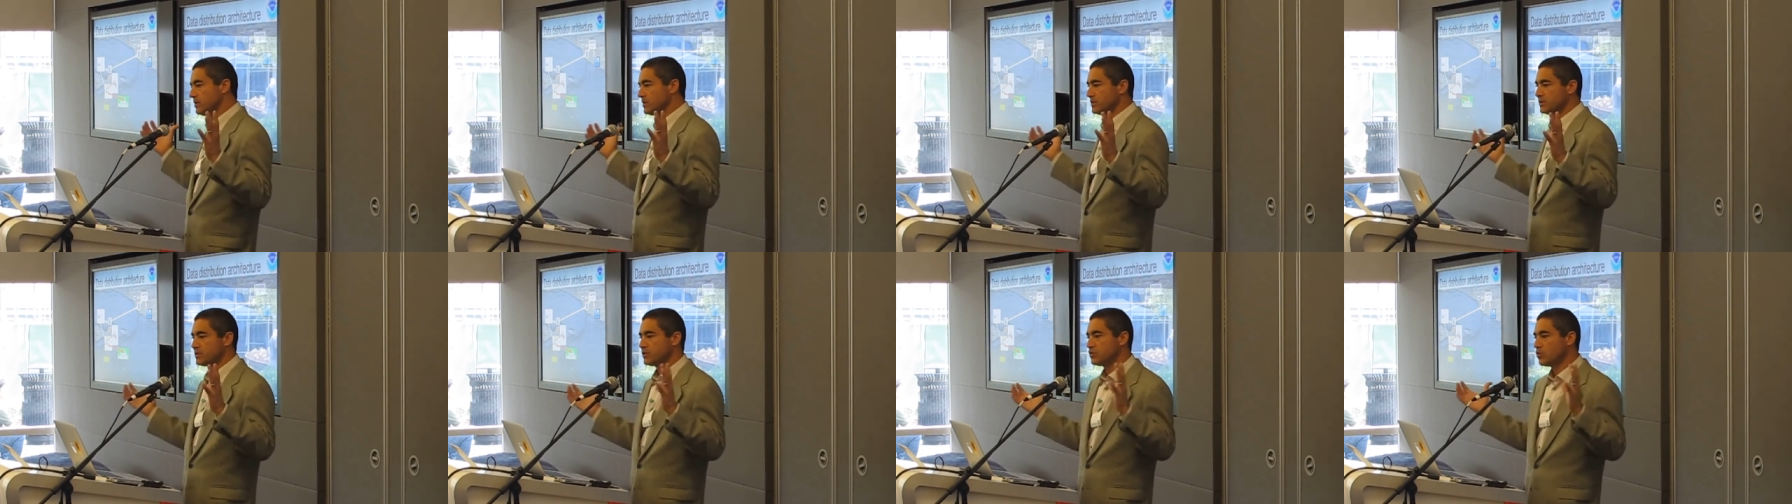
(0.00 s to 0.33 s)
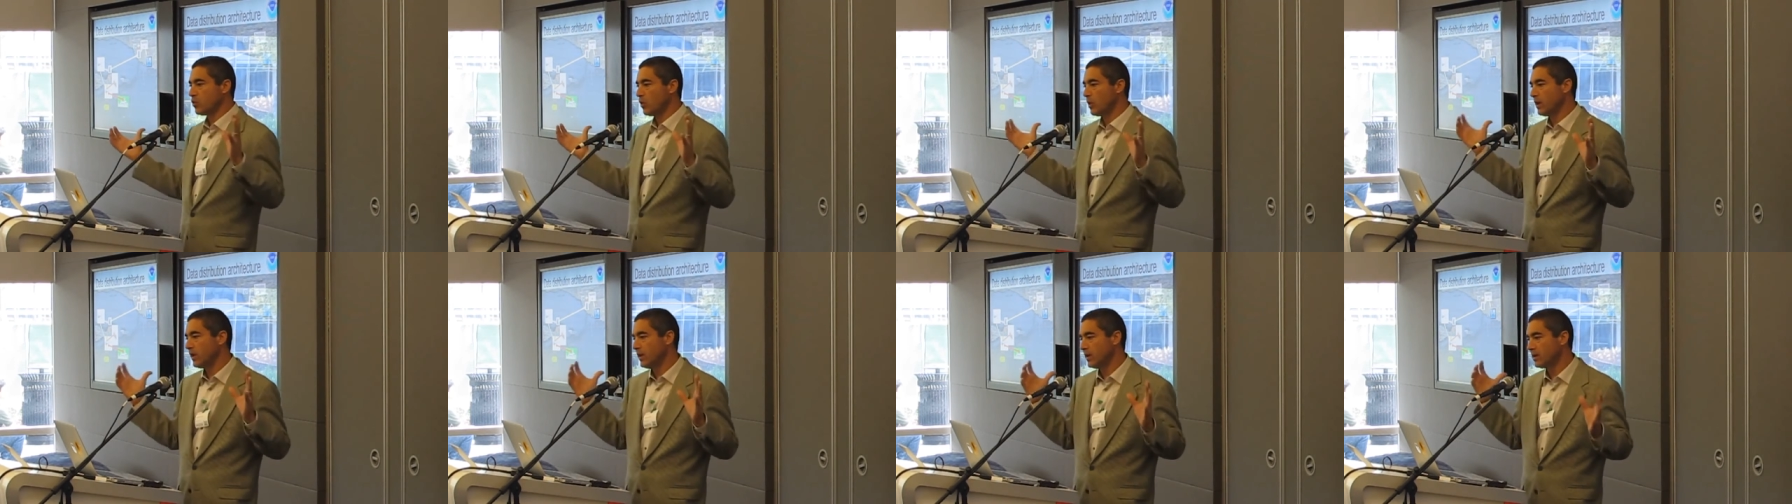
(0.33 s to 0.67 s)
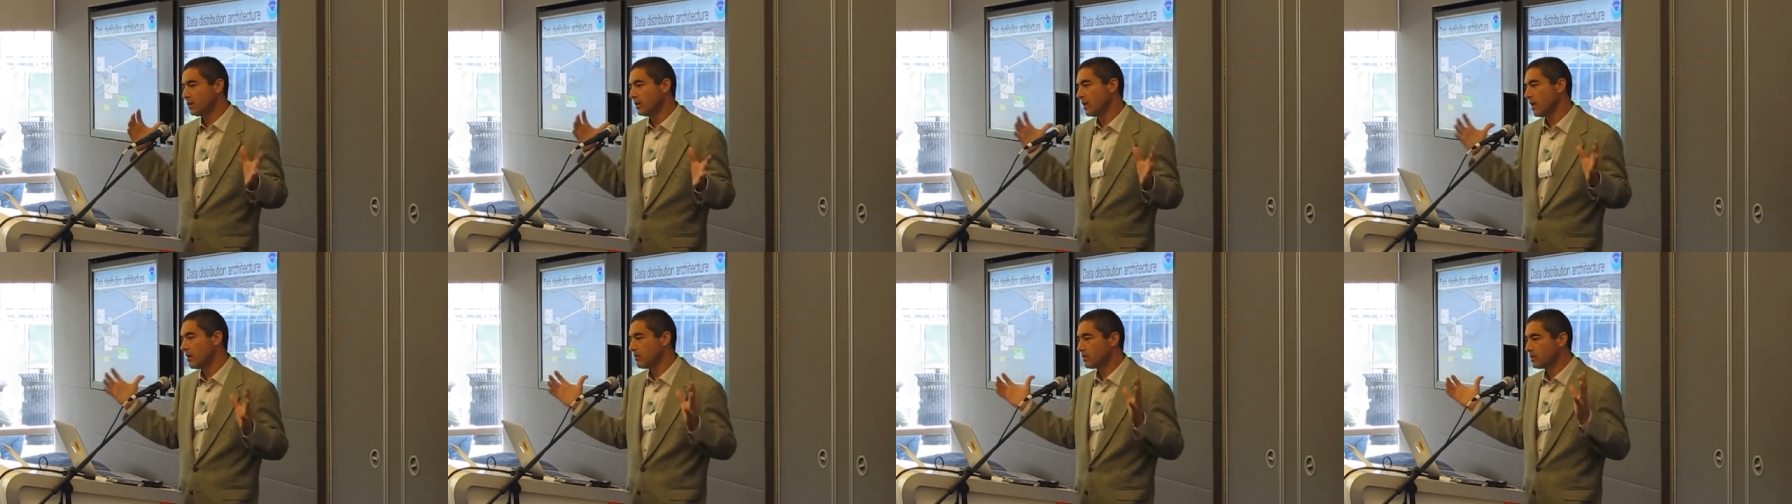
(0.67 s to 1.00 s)
this 20
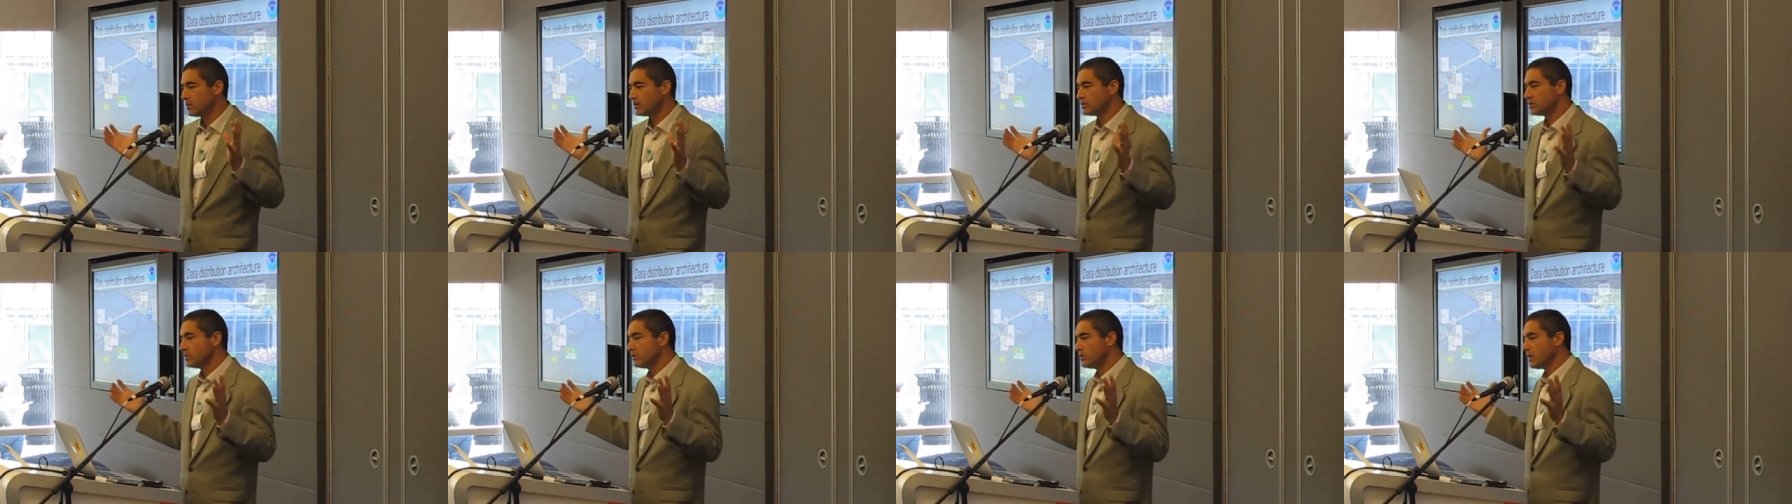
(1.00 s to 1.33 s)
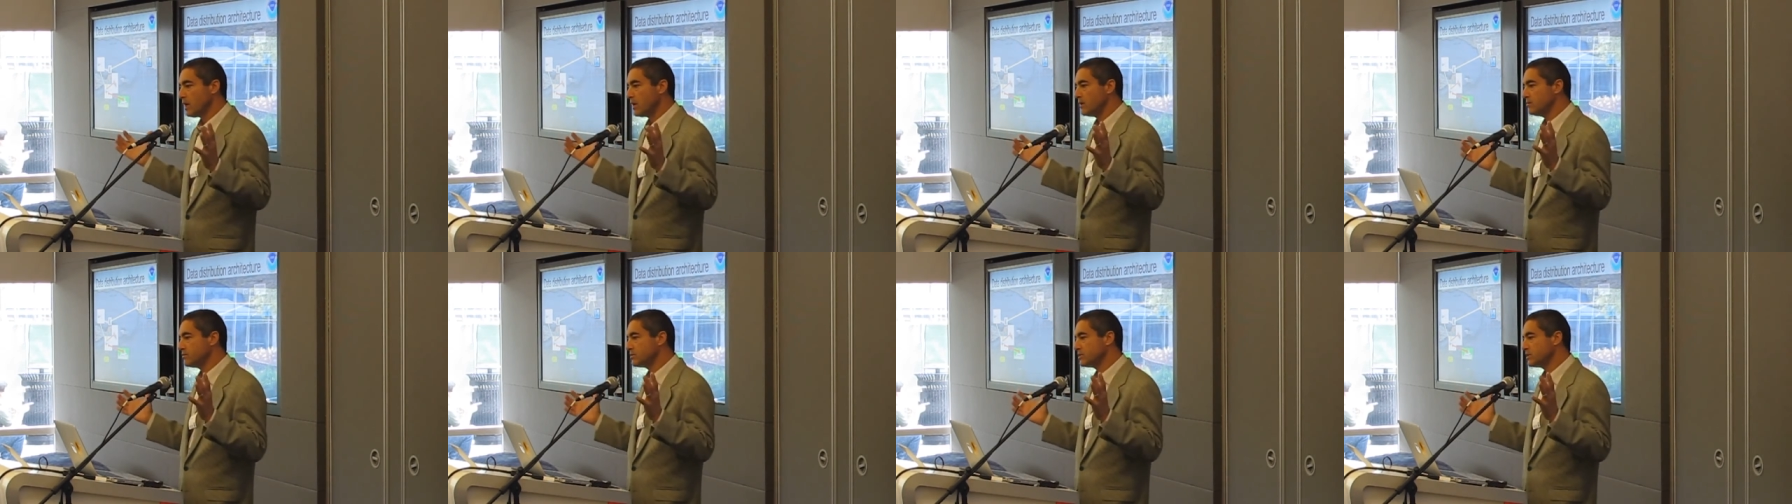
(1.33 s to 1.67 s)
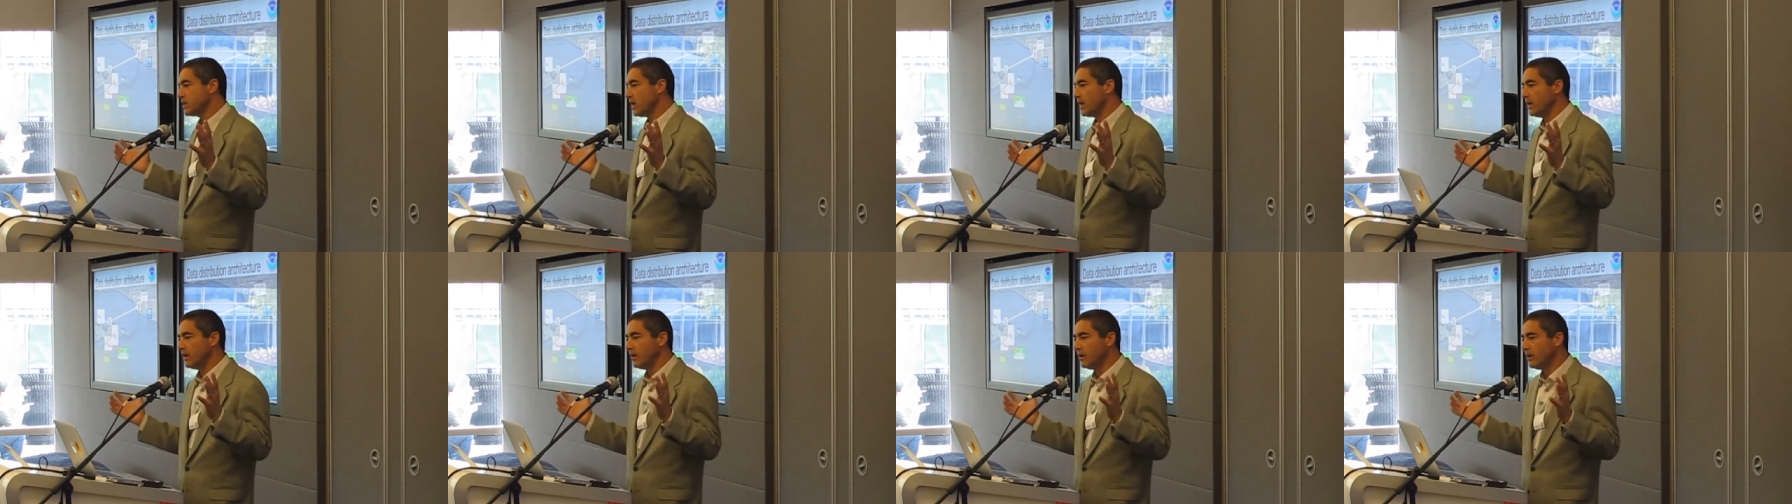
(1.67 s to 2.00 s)
kilometers of line of
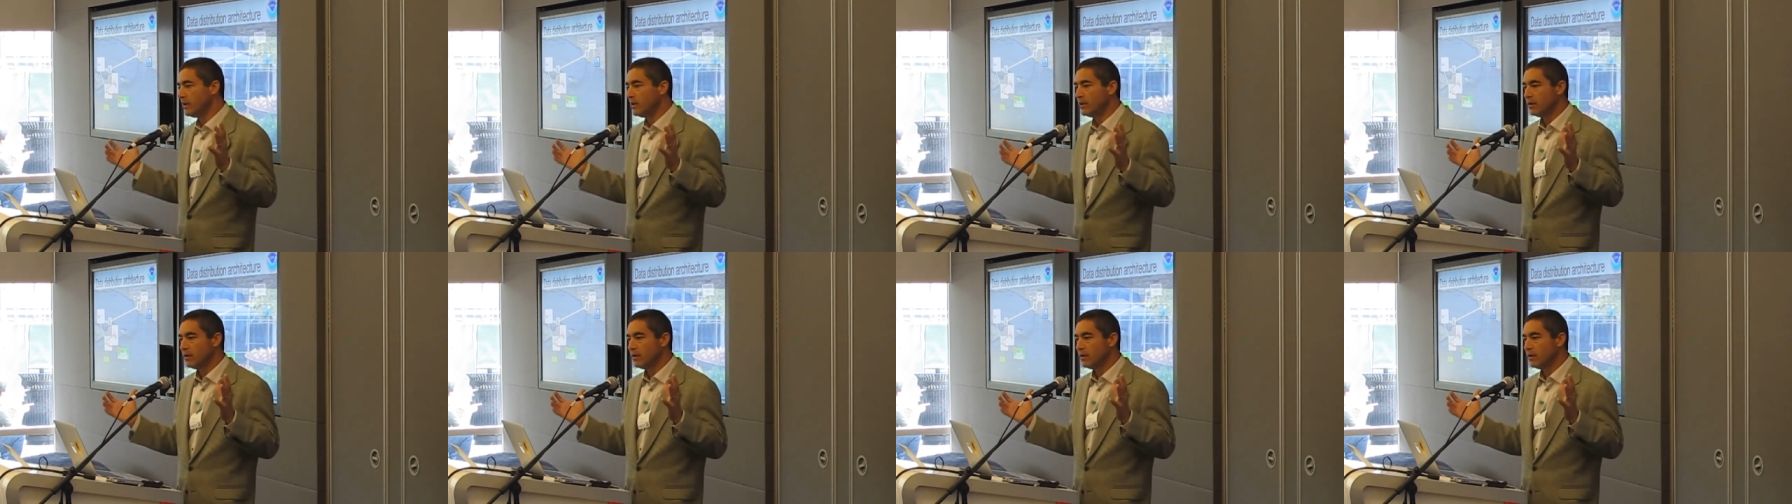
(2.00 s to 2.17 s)
sight,